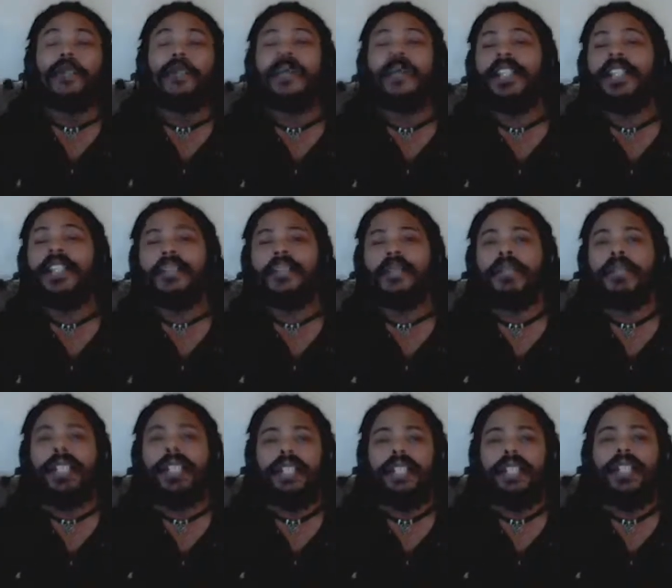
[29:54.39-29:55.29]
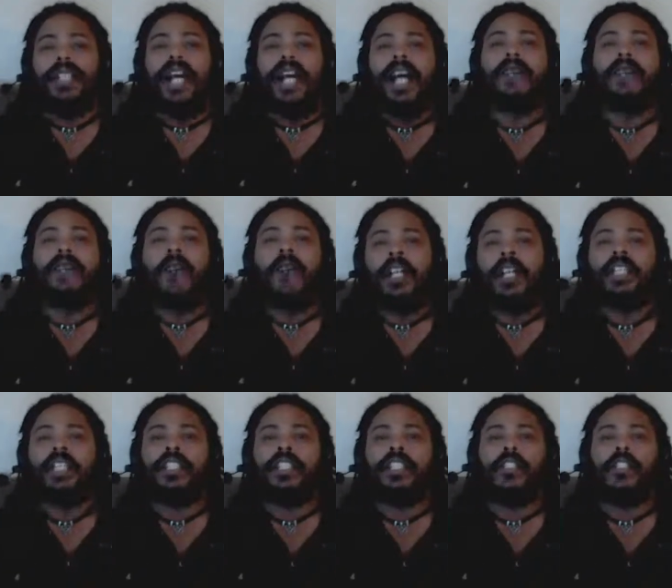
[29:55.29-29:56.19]
don't want your money. I
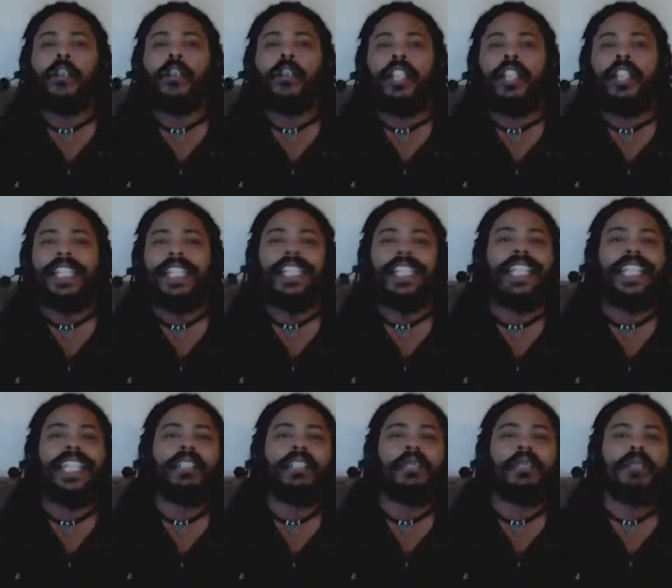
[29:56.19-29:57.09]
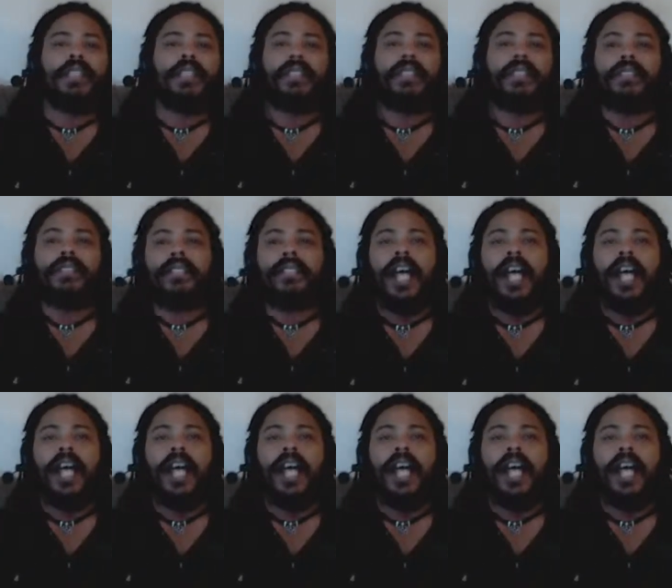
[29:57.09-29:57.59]
want your enlightenment.